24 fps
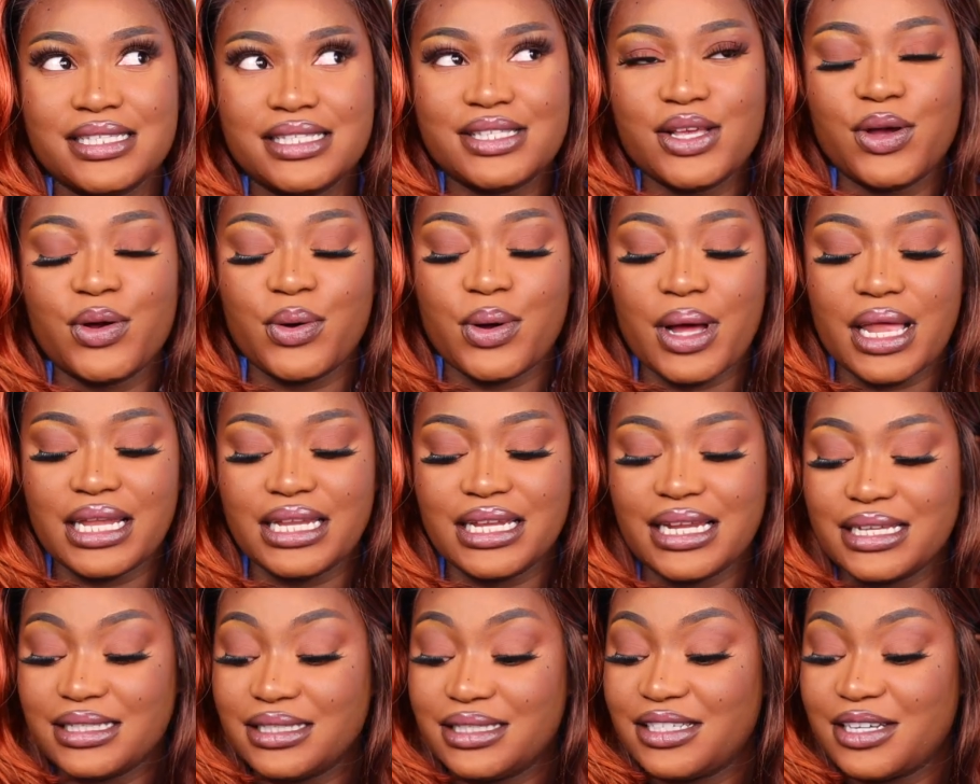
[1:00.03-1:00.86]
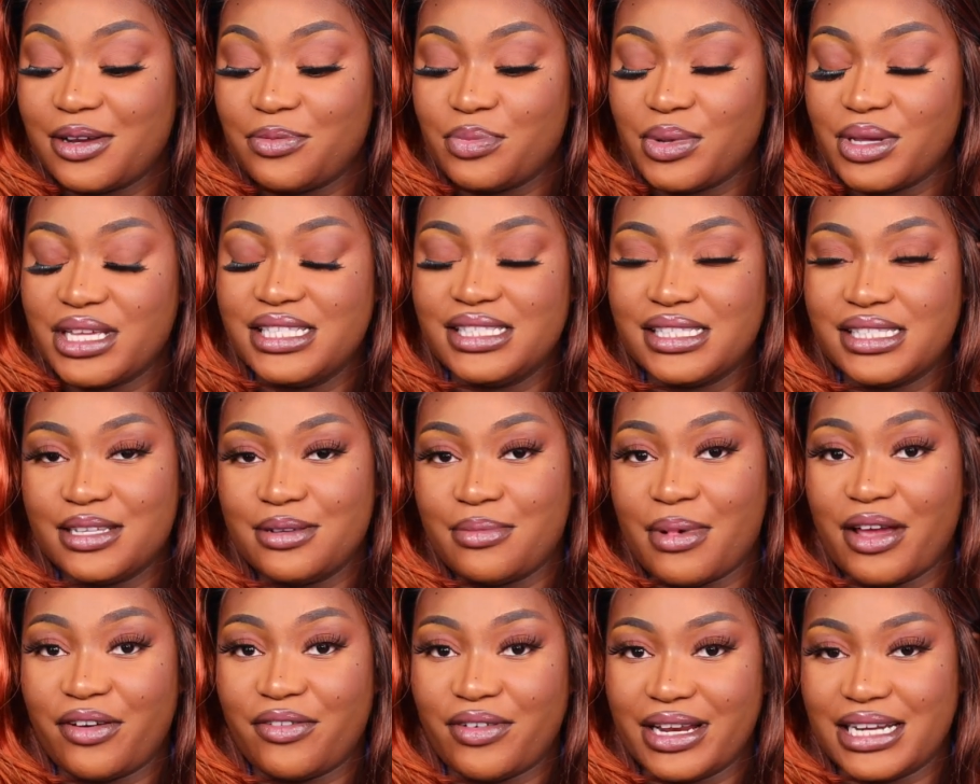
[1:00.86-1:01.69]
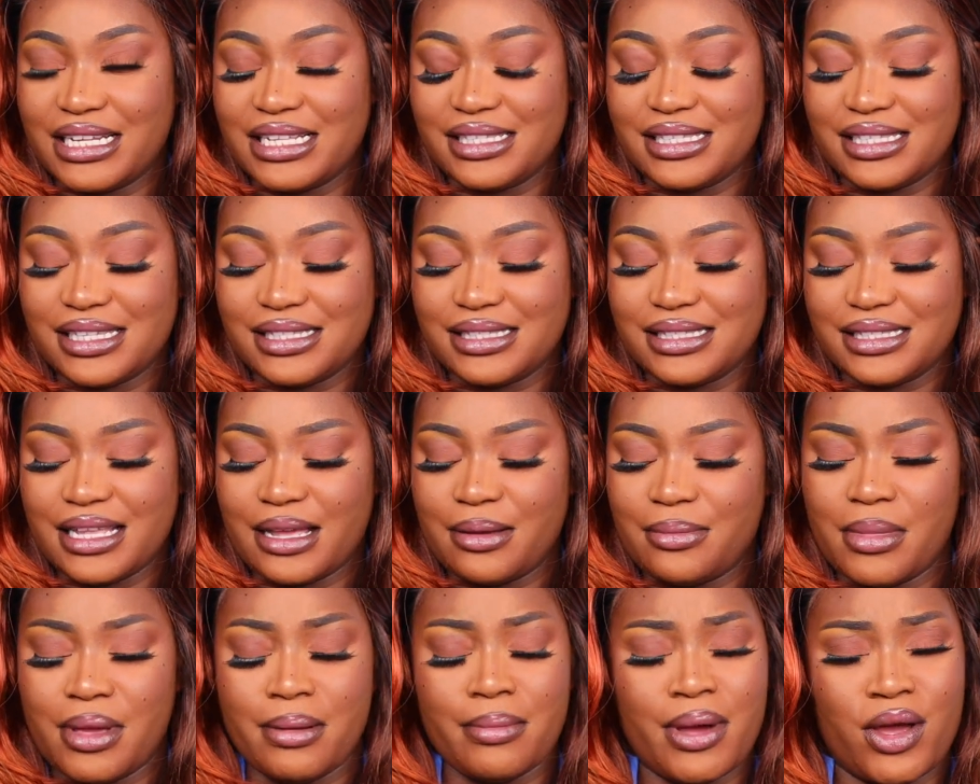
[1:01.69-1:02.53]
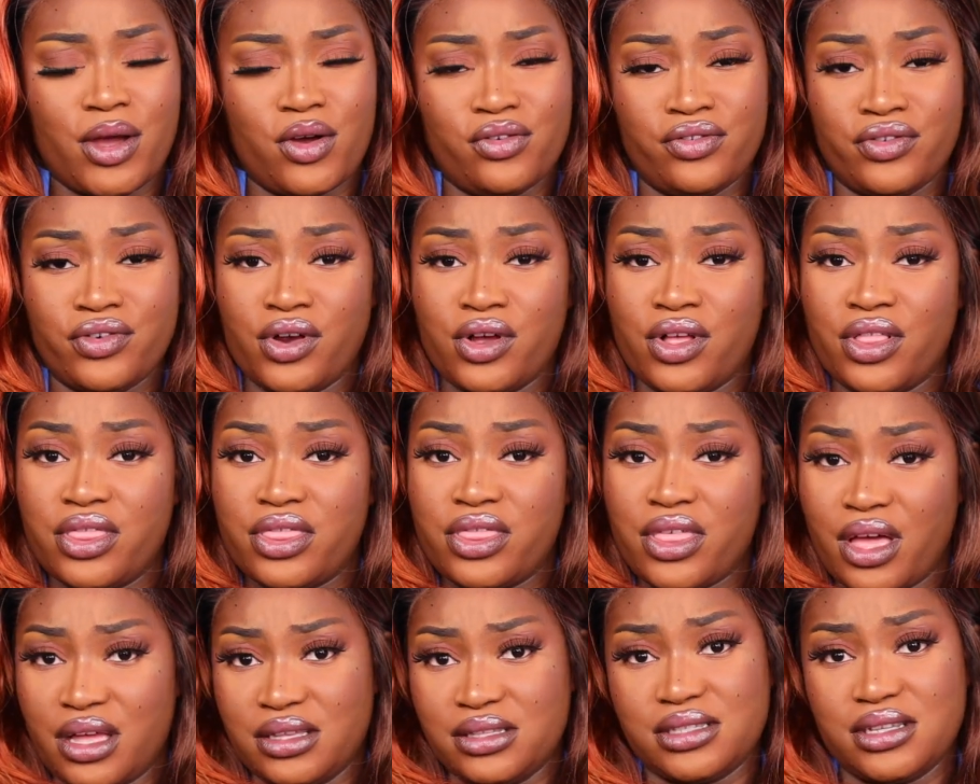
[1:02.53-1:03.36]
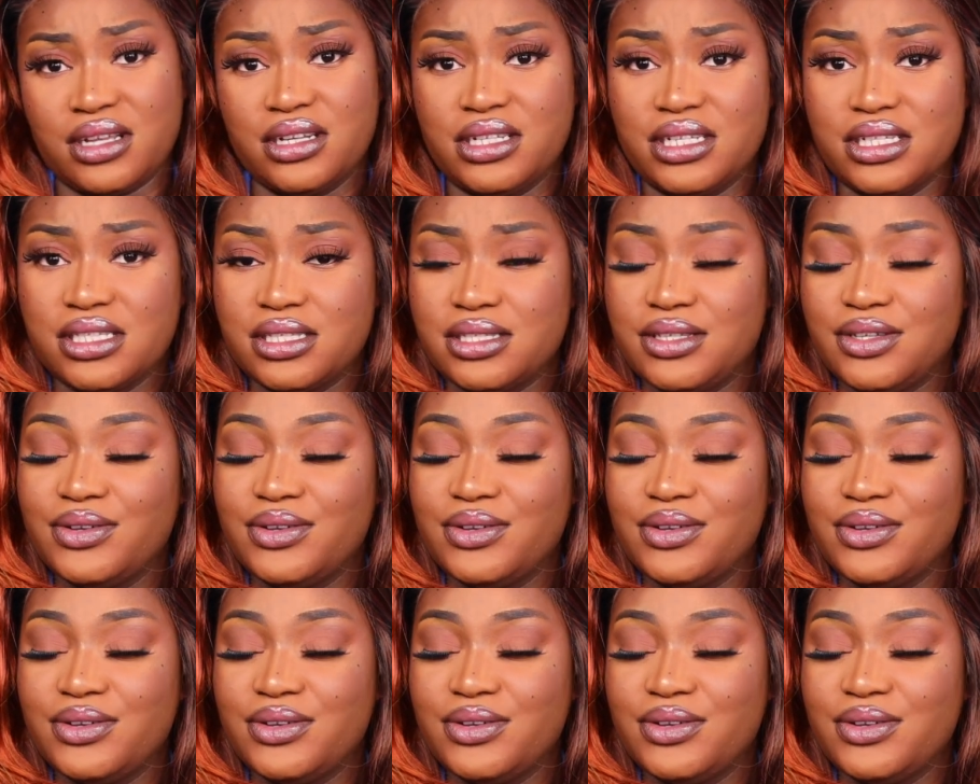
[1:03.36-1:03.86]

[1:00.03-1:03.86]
So let's jump into my rating system and my overall thoughts on this